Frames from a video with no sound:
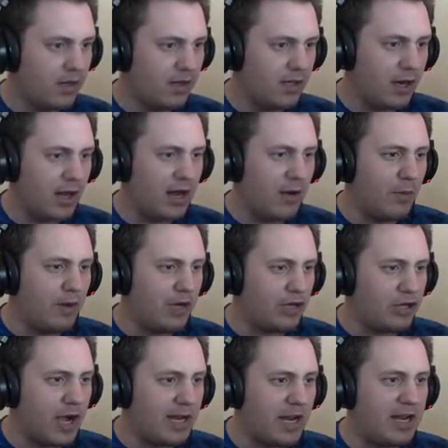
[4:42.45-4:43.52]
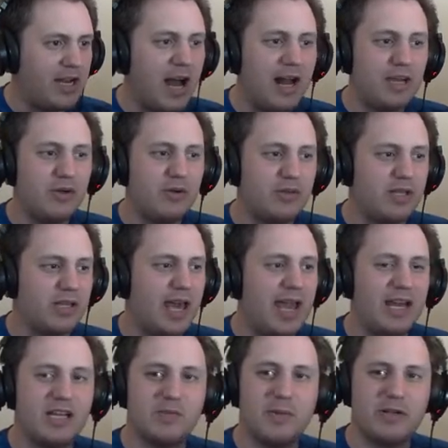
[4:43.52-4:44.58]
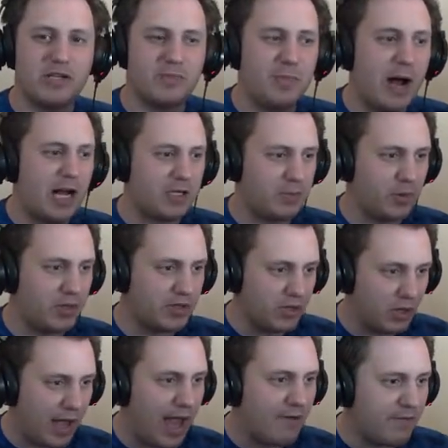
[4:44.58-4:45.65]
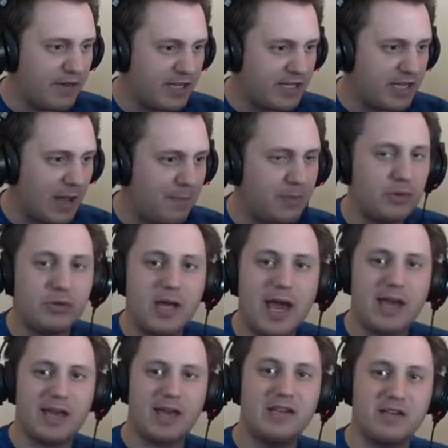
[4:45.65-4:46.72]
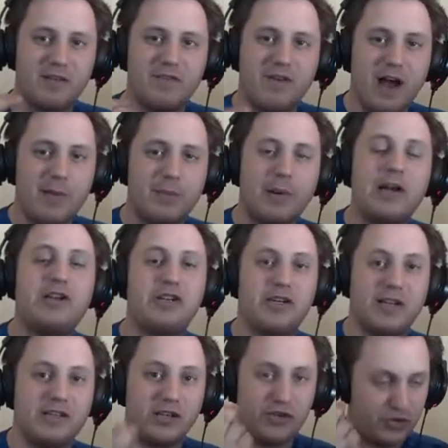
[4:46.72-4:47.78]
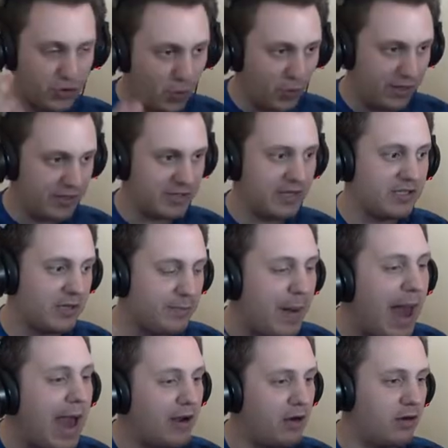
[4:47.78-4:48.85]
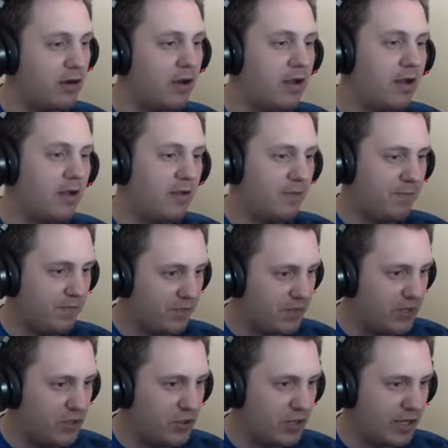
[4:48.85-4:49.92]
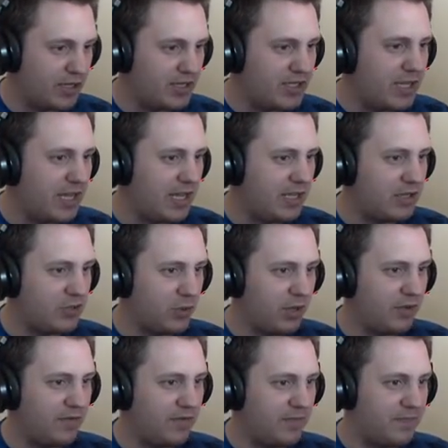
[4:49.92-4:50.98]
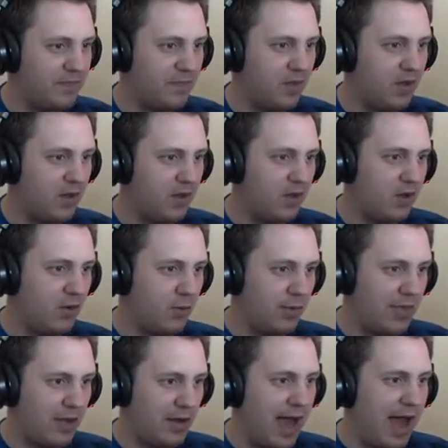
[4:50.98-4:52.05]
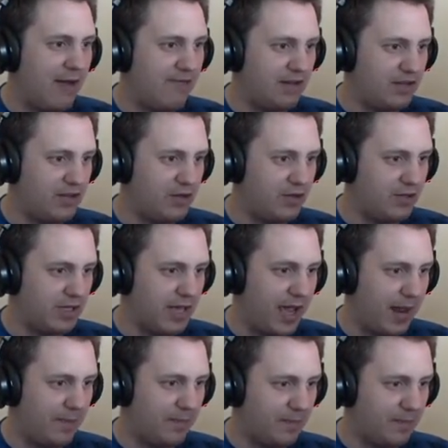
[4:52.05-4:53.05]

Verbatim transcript: You know, and I want to try to not use the cane as much as possible, because look, every step you take is a vibration, it's a noise, it's a pattern. So you can see, sort of, without having to use the cane.